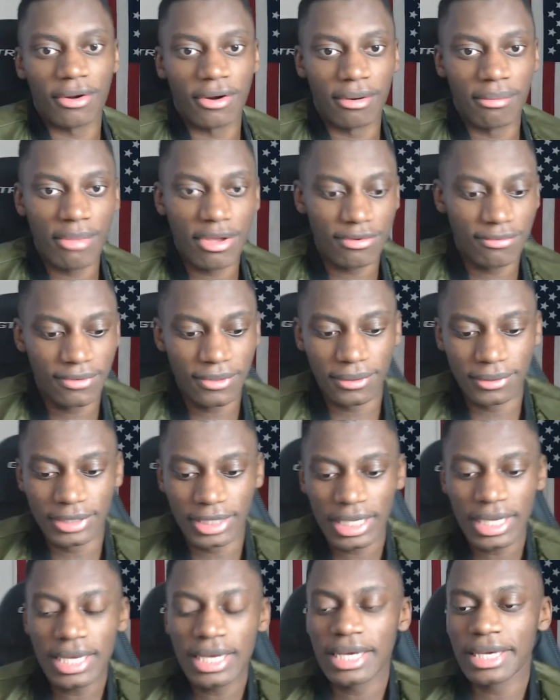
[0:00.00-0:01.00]
our midfield.
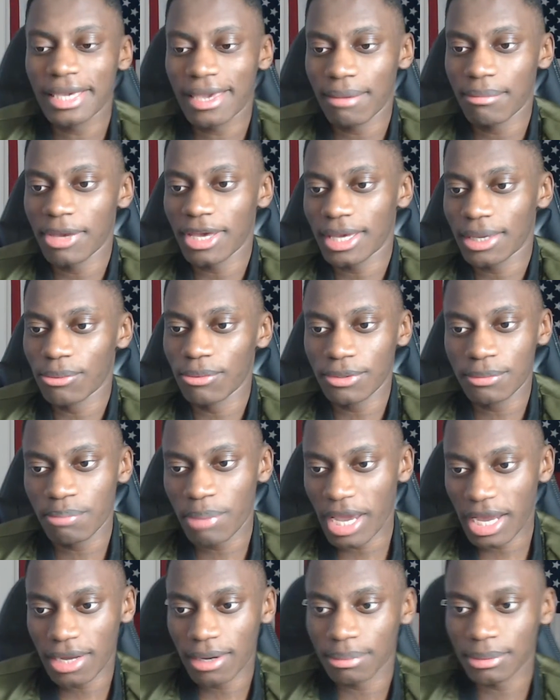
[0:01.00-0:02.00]
Kimmich would
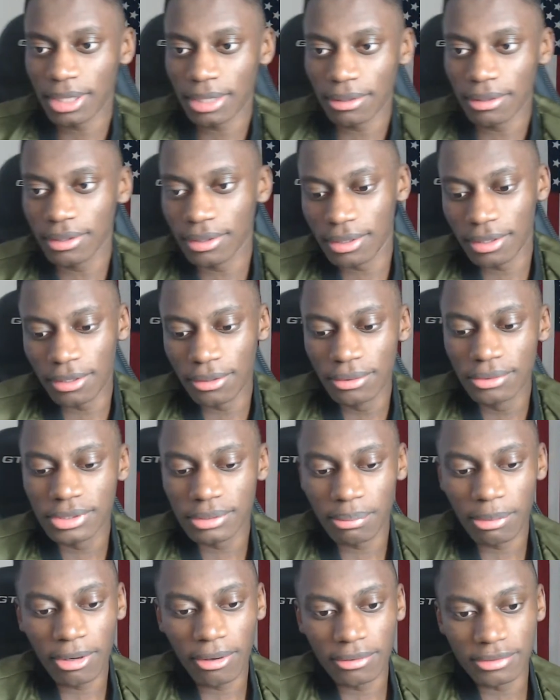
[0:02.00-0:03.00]
pick up the loose
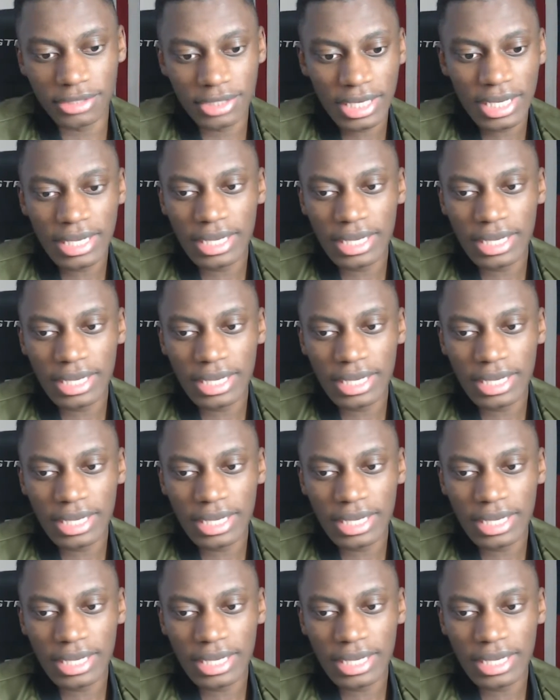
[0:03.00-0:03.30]
balls.